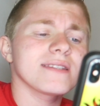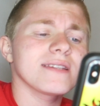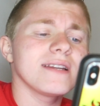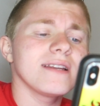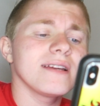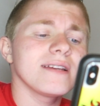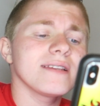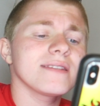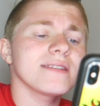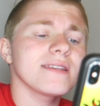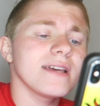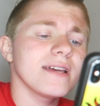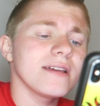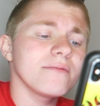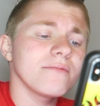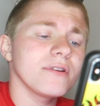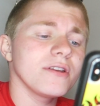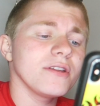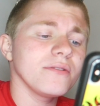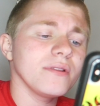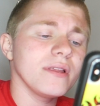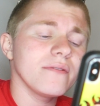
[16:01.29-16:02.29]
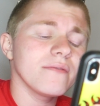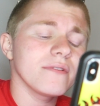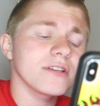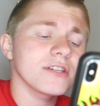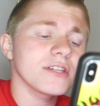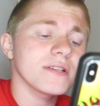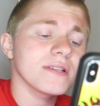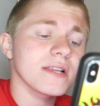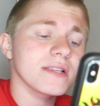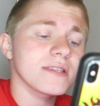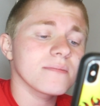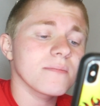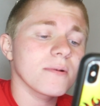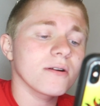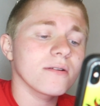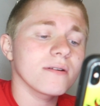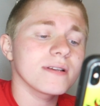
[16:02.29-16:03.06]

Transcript: and I said, when are you leaving? She said, tomorrow.